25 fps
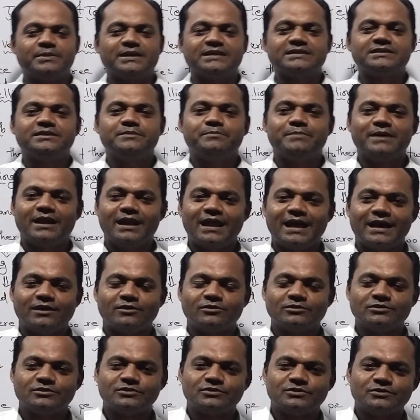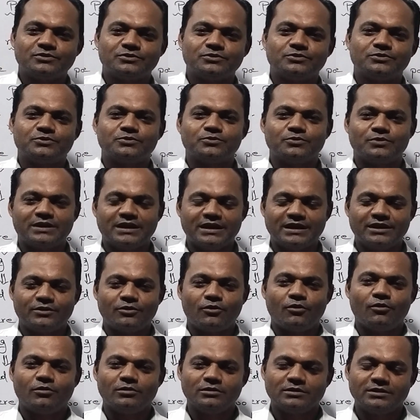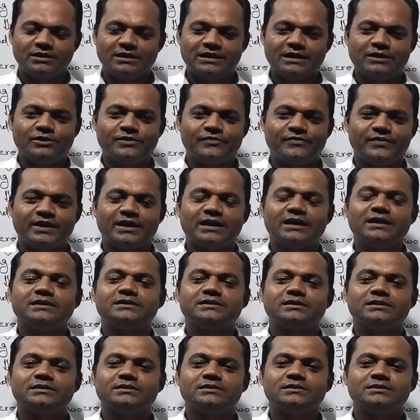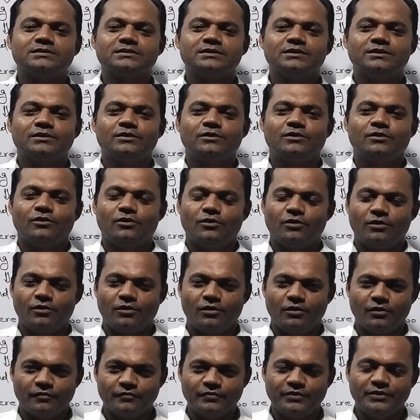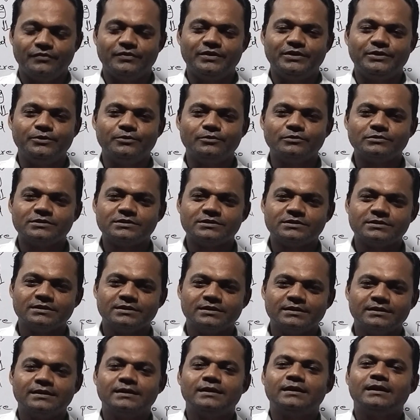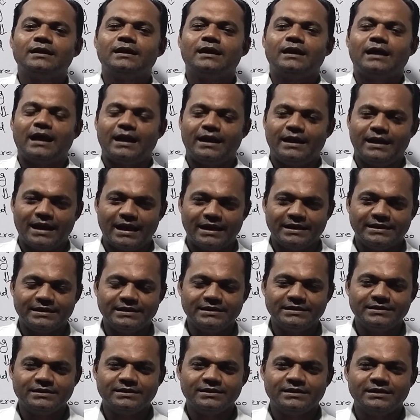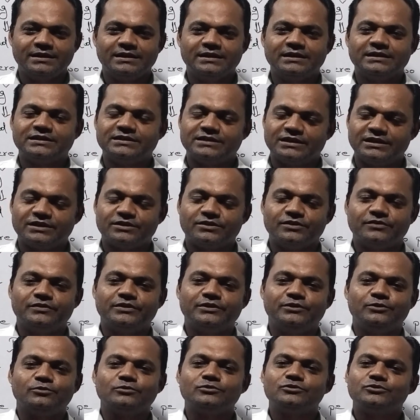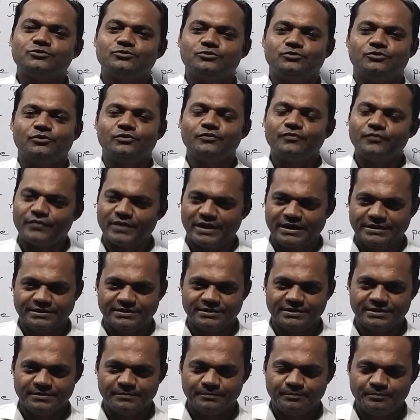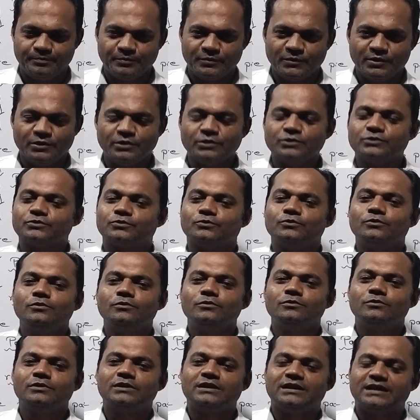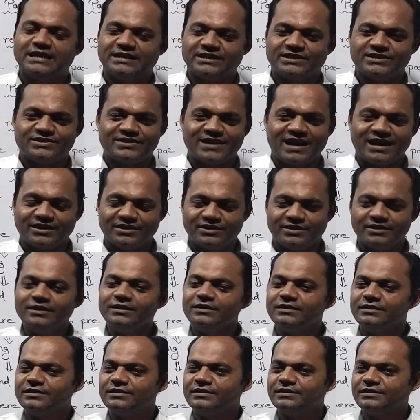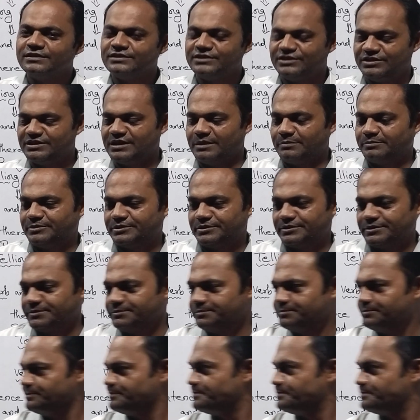press the bell icons to get all the notifications of the videos, and like it, share the videos to your friends. So let's start the chapter.